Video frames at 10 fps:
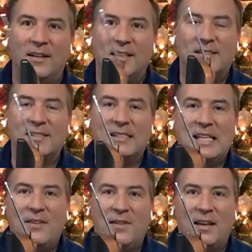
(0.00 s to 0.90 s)
This is a
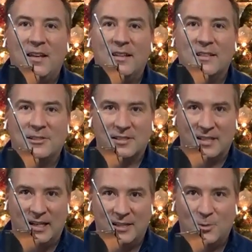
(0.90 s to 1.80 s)
TV that's just
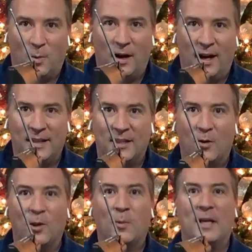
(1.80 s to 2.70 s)
an inch wide that
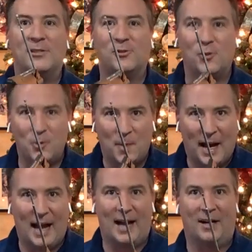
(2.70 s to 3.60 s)
only weighs two
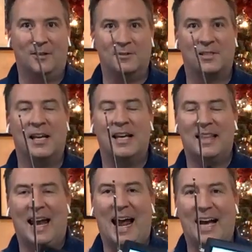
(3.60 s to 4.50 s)
pounds
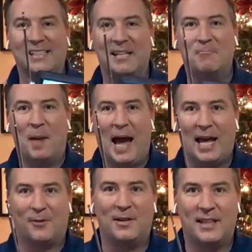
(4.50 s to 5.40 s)
that has a
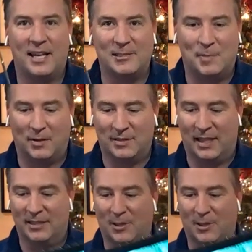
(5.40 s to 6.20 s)
battery that is built in.